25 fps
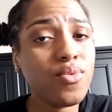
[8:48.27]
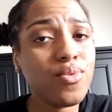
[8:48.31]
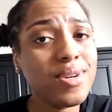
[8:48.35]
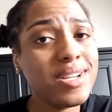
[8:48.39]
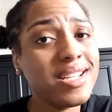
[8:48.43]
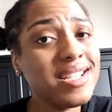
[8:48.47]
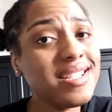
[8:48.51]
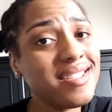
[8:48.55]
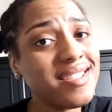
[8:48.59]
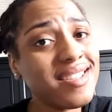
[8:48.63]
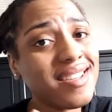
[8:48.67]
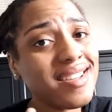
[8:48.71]

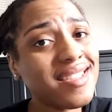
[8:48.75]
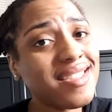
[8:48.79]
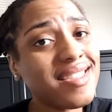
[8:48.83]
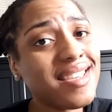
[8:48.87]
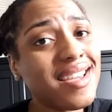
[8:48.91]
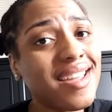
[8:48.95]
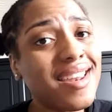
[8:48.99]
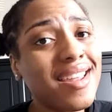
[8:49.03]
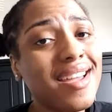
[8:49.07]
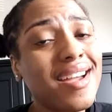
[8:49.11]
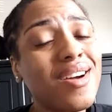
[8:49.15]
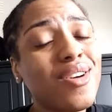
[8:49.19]
when he took
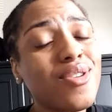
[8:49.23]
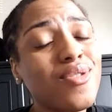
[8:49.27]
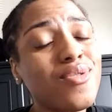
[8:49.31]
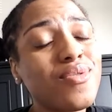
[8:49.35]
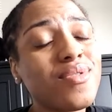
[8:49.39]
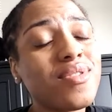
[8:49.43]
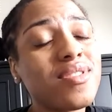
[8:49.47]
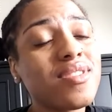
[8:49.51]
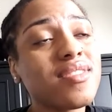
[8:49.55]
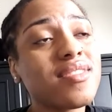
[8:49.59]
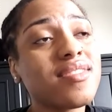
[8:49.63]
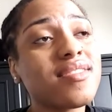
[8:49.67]
that
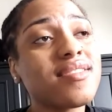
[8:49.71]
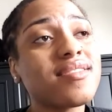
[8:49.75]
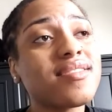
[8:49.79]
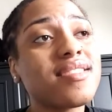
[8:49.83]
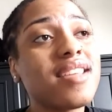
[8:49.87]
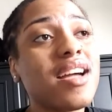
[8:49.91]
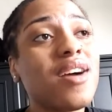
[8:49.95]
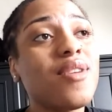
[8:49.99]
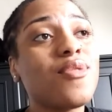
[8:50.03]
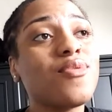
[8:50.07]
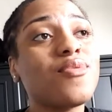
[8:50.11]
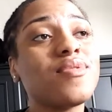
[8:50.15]
out,
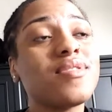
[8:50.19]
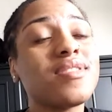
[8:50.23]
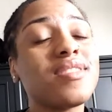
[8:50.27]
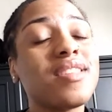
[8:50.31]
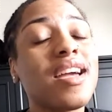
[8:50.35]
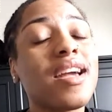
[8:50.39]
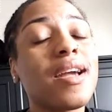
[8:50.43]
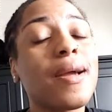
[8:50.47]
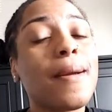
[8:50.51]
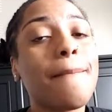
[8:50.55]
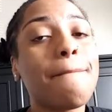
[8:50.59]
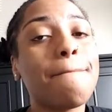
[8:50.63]
that was
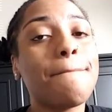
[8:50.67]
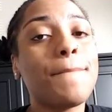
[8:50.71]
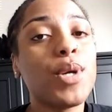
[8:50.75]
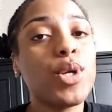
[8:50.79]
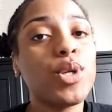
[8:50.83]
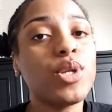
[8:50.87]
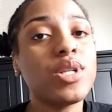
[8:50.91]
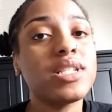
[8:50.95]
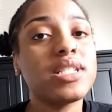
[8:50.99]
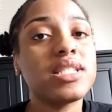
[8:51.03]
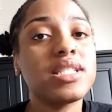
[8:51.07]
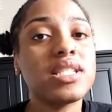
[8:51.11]
like a
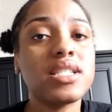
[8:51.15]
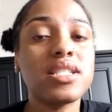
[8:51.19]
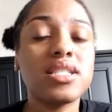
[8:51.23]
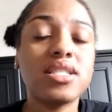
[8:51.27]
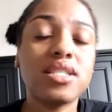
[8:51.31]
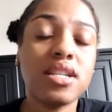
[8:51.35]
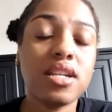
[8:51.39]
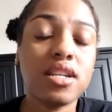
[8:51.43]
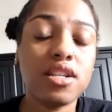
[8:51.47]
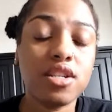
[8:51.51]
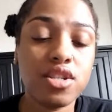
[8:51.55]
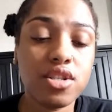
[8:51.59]
burning
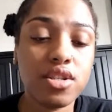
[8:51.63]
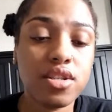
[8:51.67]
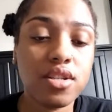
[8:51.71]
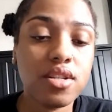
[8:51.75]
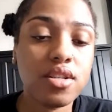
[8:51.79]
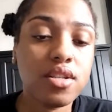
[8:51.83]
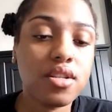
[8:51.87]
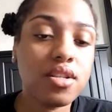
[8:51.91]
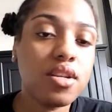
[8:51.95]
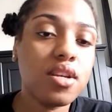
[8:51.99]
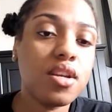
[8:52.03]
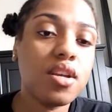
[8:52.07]

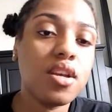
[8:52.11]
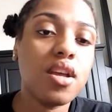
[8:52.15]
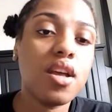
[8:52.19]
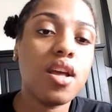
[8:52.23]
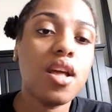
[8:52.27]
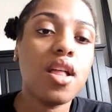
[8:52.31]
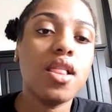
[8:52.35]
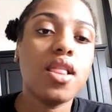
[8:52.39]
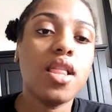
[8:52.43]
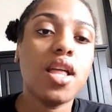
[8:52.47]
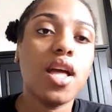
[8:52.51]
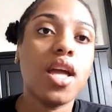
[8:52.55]
sensation.
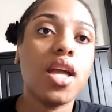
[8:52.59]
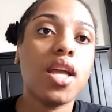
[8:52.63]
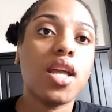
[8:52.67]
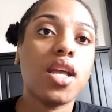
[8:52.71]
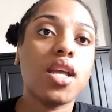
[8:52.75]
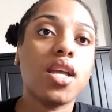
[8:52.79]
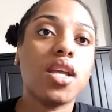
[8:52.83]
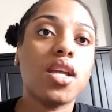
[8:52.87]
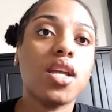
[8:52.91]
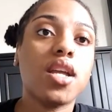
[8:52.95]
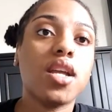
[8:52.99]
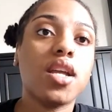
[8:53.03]

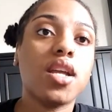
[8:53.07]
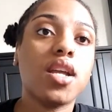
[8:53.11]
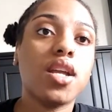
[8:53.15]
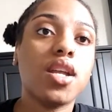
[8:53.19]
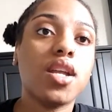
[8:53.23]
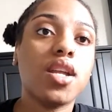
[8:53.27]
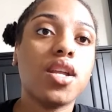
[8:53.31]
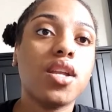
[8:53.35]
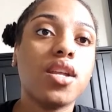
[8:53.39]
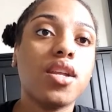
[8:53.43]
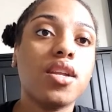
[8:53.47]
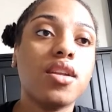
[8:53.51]
Like,
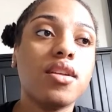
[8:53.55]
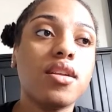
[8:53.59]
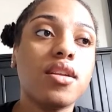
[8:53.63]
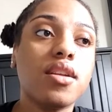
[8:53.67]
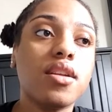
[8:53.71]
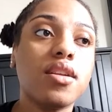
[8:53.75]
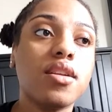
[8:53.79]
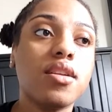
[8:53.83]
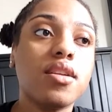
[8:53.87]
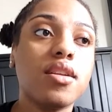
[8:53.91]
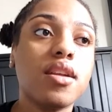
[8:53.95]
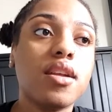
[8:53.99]

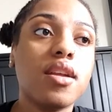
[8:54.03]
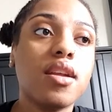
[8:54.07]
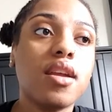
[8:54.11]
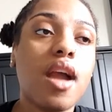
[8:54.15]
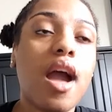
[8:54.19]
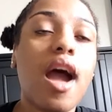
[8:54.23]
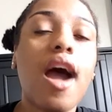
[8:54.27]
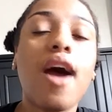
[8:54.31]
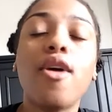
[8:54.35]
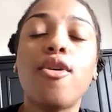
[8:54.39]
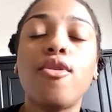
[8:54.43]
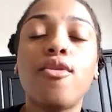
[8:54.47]

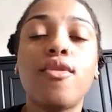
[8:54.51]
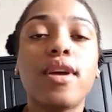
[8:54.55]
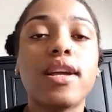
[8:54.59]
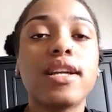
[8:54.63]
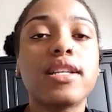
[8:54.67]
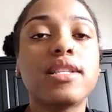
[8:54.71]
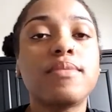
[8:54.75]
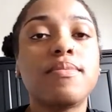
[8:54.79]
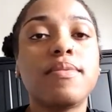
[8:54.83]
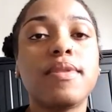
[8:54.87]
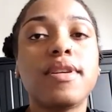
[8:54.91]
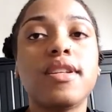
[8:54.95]
I don't
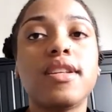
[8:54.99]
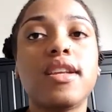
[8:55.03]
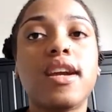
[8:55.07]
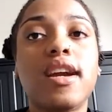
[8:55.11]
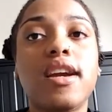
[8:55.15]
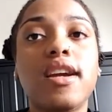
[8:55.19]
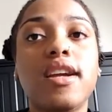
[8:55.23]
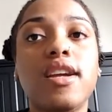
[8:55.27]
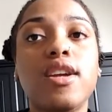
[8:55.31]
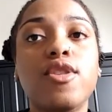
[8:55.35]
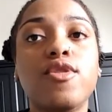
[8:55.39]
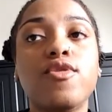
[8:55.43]
like explain
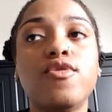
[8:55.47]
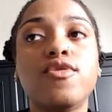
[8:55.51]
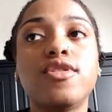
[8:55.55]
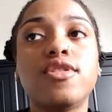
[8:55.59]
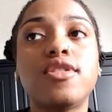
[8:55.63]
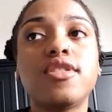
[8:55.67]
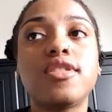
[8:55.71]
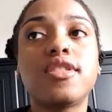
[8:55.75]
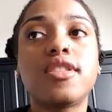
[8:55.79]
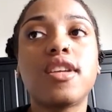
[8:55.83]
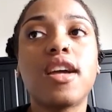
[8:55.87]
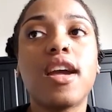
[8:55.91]
that. It
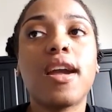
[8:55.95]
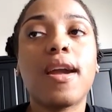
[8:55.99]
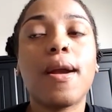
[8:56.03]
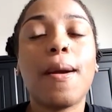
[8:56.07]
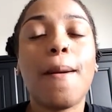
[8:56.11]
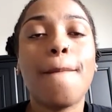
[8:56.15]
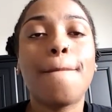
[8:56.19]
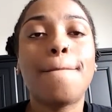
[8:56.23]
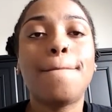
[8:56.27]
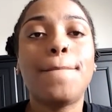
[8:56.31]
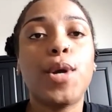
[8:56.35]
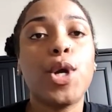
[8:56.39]
was just like
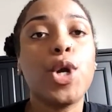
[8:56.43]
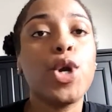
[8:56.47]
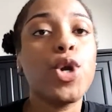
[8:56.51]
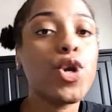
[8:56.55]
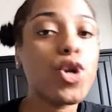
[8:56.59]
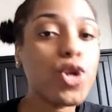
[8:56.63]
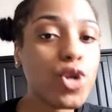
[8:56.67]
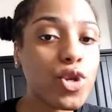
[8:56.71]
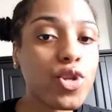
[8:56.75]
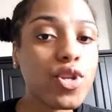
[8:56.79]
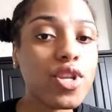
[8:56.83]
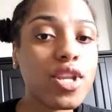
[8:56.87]
a
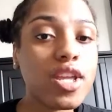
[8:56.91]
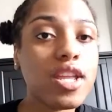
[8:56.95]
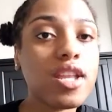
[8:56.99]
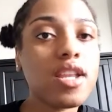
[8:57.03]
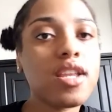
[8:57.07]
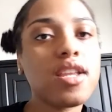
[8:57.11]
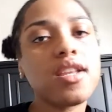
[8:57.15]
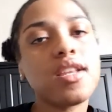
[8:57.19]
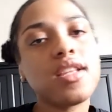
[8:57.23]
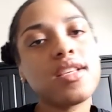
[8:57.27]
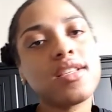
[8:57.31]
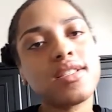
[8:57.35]
burn,
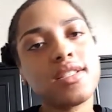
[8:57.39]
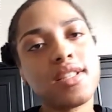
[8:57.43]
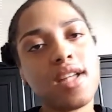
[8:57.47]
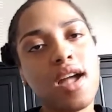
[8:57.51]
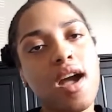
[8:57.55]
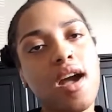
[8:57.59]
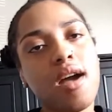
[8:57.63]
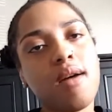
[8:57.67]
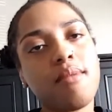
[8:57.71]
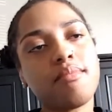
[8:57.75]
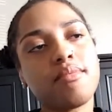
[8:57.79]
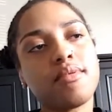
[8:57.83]
and then it
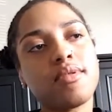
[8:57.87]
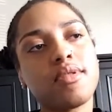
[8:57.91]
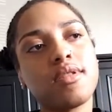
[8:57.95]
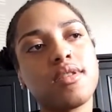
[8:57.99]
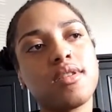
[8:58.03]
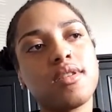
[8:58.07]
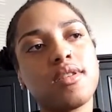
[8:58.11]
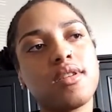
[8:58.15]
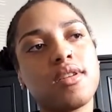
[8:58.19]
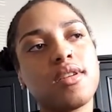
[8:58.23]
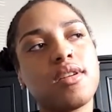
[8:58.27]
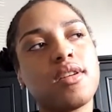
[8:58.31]
stopped.
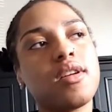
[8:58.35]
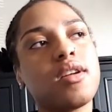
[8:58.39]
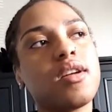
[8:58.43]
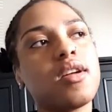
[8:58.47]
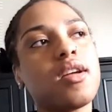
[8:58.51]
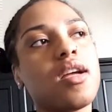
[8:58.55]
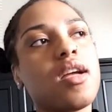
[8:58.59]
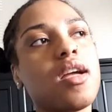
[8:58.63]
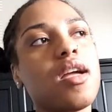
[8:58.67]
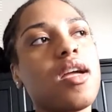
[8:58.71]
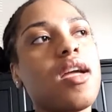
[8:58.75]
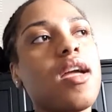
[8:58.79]

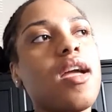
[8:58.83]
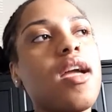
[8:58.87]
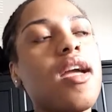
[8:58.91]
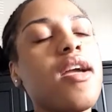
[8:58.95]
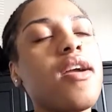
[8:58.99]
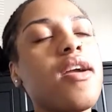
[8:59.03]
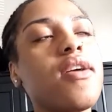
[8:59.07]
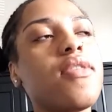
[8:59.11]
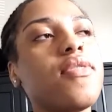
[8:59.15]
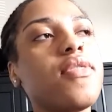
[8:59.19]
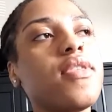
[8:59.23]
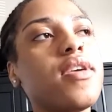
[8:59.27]

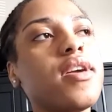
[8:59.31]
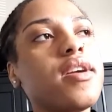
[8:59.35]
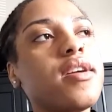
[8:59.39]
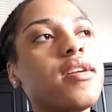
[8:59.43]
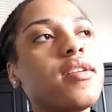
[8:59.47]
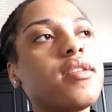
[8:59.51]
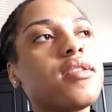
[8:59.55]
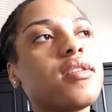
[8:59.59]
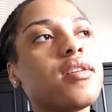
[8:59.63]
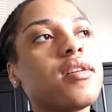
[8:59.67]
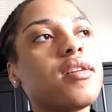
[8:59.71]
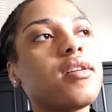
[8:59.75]
And
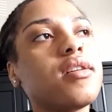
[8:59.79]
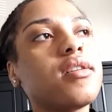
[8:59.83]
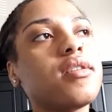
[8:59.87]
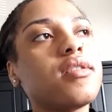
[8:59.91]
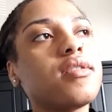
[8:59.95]
then